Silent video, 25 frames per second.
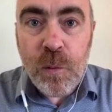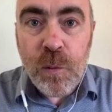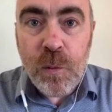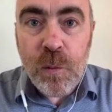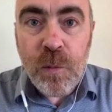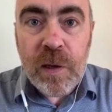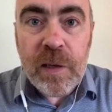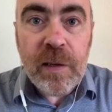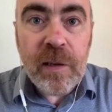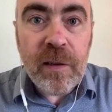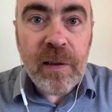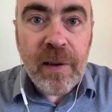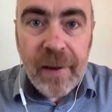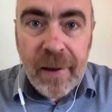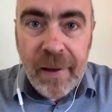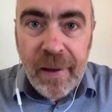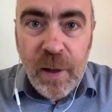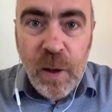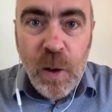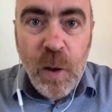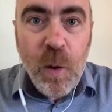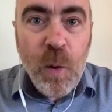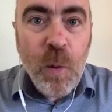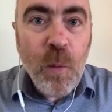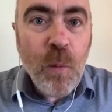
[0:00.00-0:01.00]
when
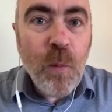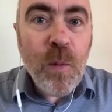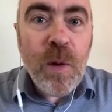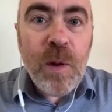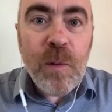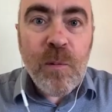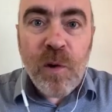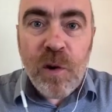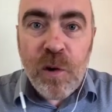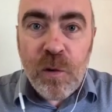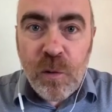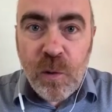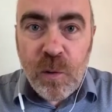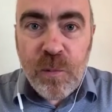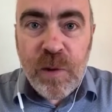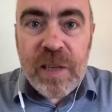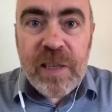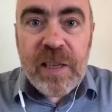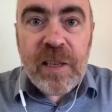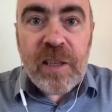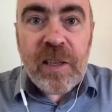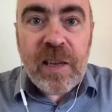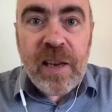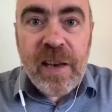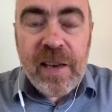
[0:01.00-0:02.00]
we were already
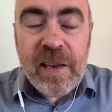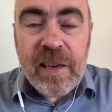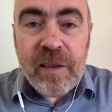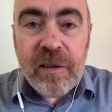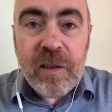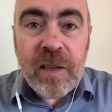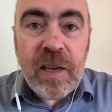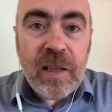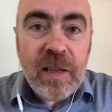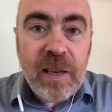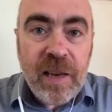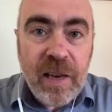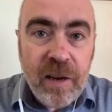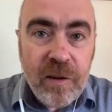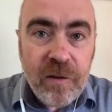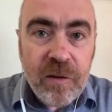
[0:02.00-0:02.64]
saying telehealth,